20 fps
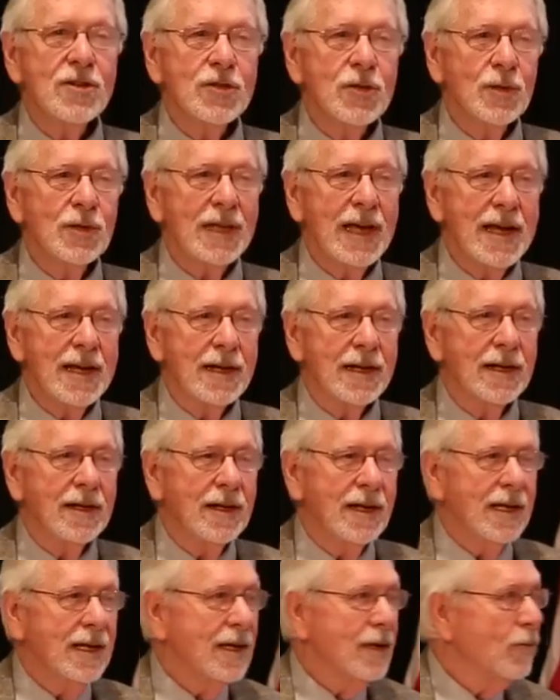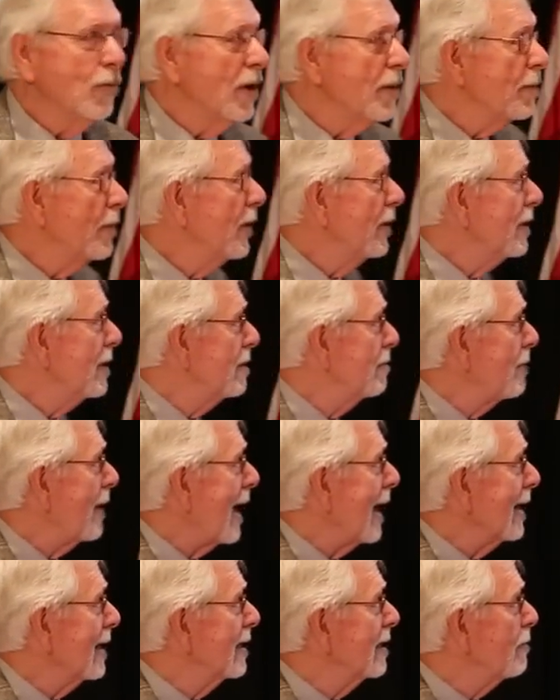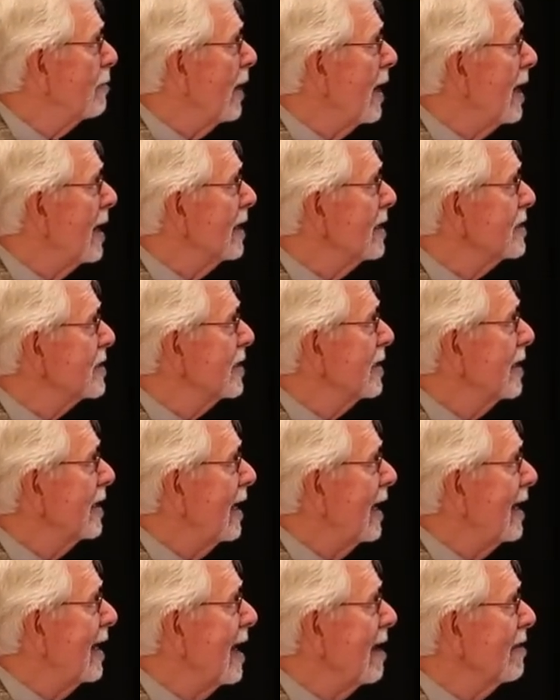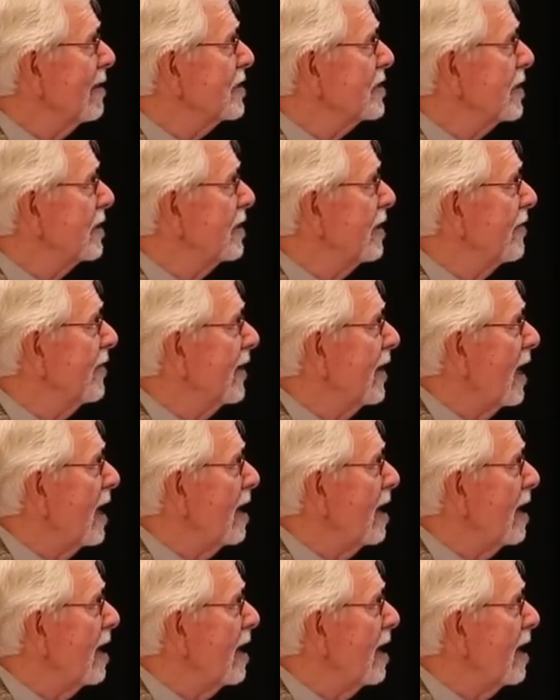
two later, we put them back in the box, and now there's a different